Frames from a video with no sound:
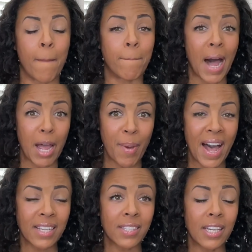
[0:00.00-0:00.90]

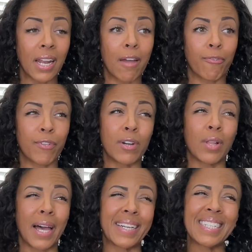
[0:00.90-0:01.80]
bypass it and feel
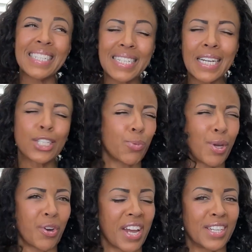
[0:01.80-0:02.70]
like, it should be okay.